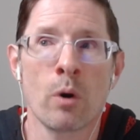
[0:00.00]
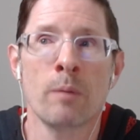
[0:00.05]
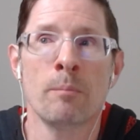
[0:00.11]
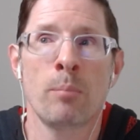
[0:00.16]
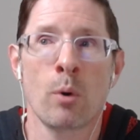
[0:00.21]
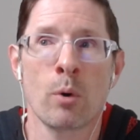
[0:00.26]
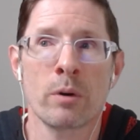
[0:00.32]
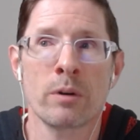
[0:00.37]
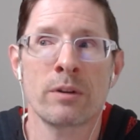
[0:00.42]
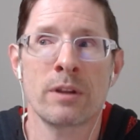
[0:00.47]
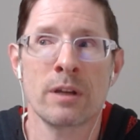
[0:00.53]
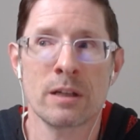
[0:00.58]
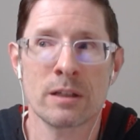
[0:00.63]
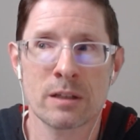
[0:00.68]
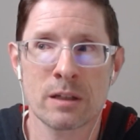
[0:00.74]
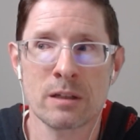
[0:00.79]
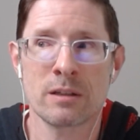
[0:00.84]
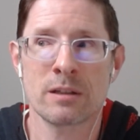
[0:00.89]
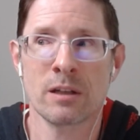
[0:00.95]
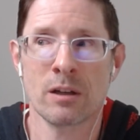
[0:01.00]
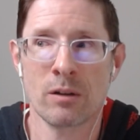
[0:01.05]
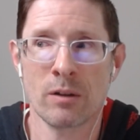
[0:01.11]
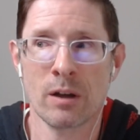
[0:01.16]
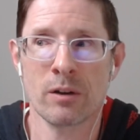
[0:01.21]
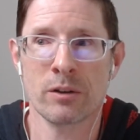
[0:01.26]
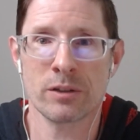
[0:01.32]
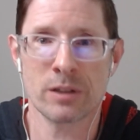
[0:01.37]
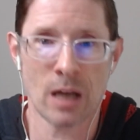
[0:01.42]
important things to consider
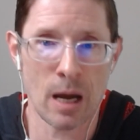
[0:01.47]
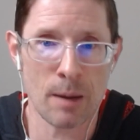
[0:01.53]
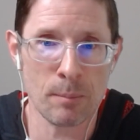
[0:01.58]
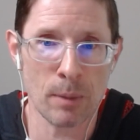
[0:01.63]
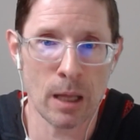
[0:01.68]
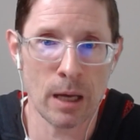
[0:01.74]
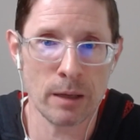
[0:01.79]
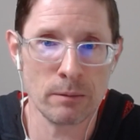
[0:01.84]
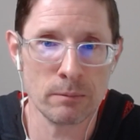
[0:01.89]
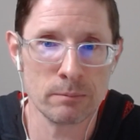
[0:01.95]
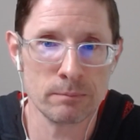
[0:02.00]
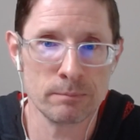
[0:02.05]
there is timeline.